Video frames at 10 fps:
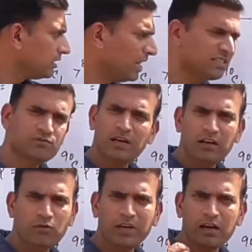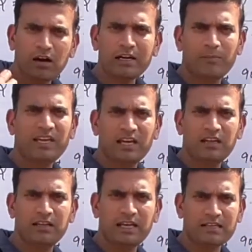Last one we are not having
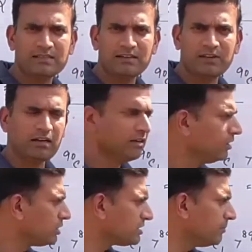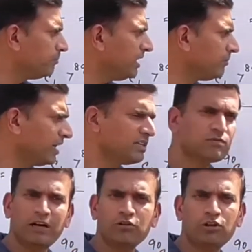anything as 7. Simply
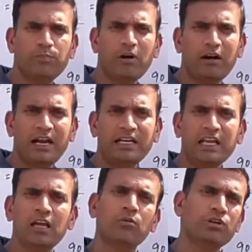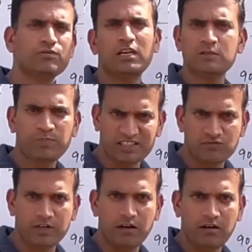minus 1 to the power 90, which one is
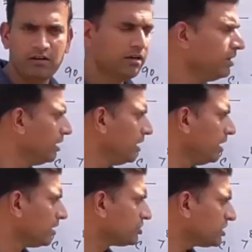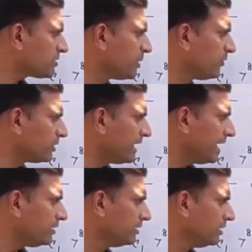plus 1. Just before
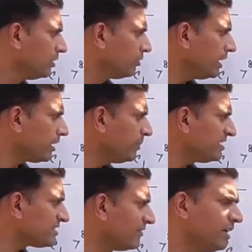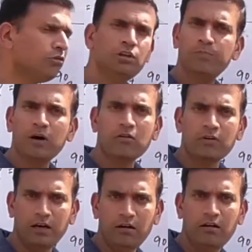that we are having 7 to the power
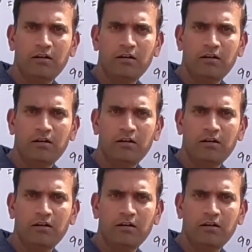1,